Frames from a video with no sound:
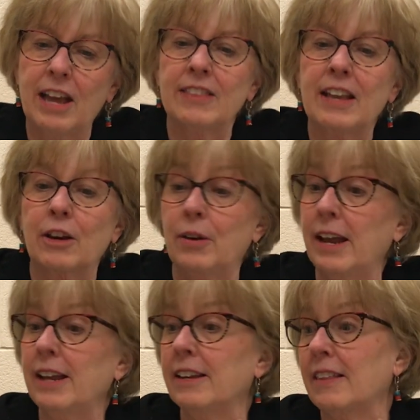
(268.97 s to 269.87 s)
and then
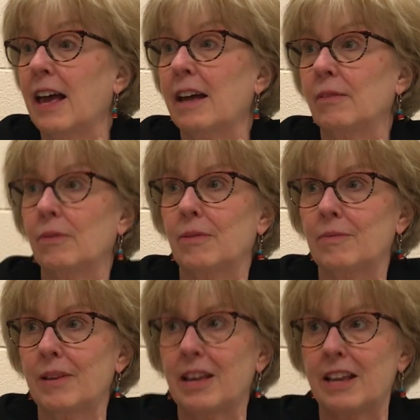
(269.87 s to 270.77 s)
creating that
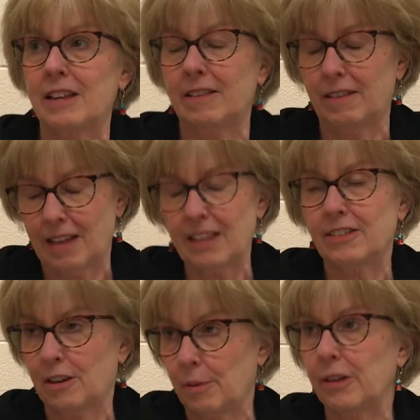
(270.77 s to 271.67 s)
at
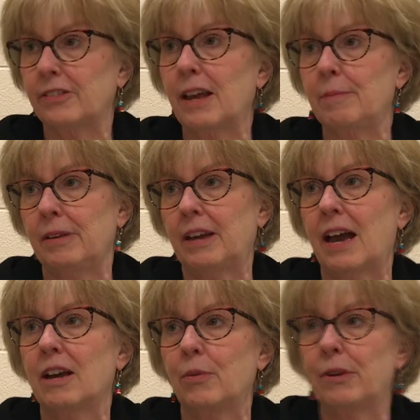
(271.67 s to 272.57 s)
the WSIB.
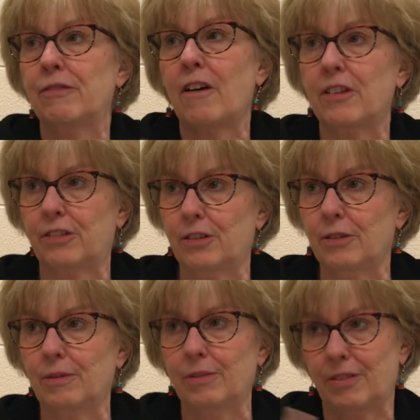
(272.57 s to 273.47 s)
How do we
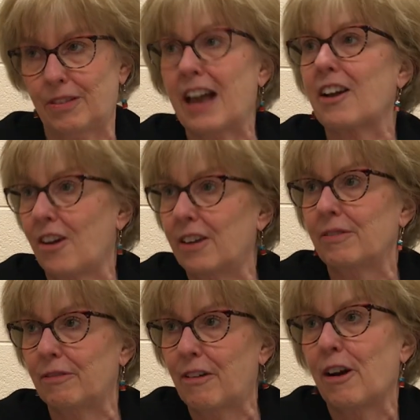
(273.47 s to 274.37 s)
foster that kind
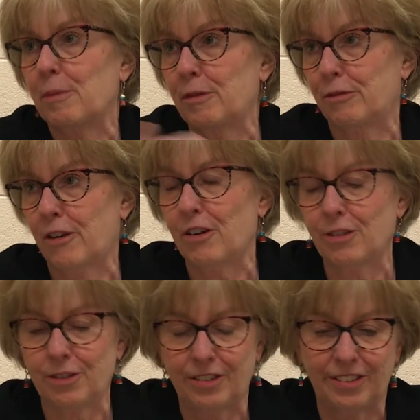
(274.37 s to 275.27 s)
of environment for our
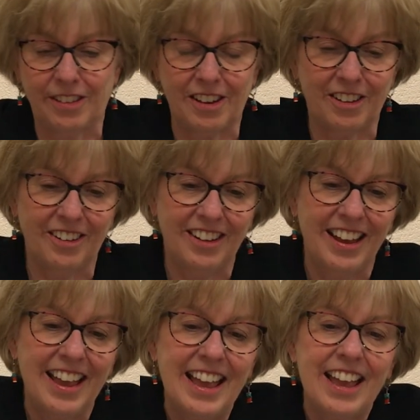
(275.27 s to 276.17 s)
nurses there?
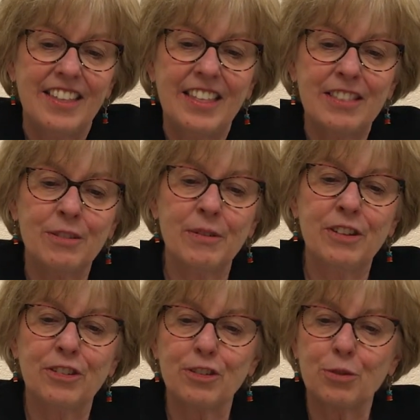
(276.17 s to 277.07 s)
Then the
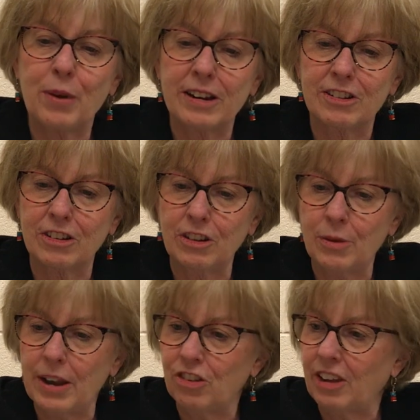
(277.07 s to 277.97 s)
research went to
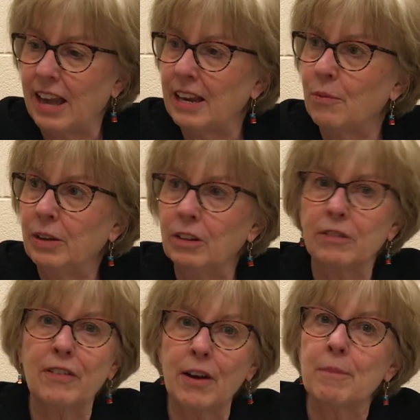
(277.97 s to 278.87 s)
UHN, and we
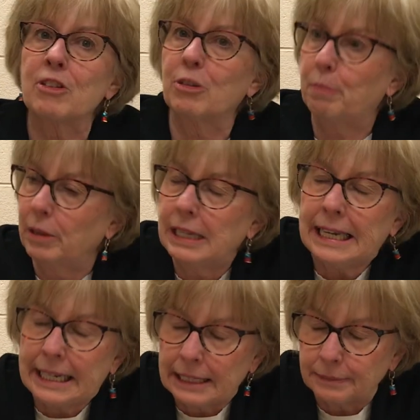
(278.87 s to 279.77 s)
looked very much at
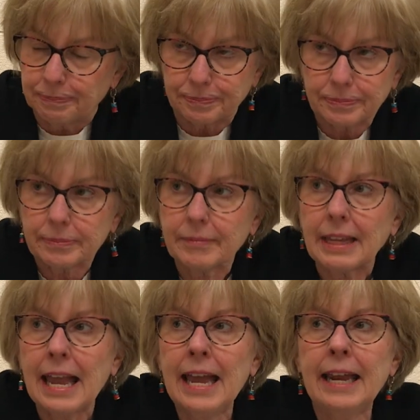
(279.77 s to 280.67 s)
bullying,
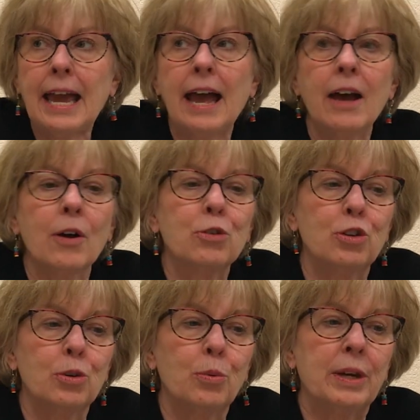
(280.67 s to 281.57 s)
and how
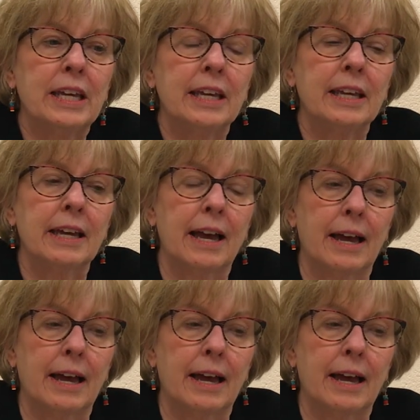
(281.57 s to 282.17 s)
do we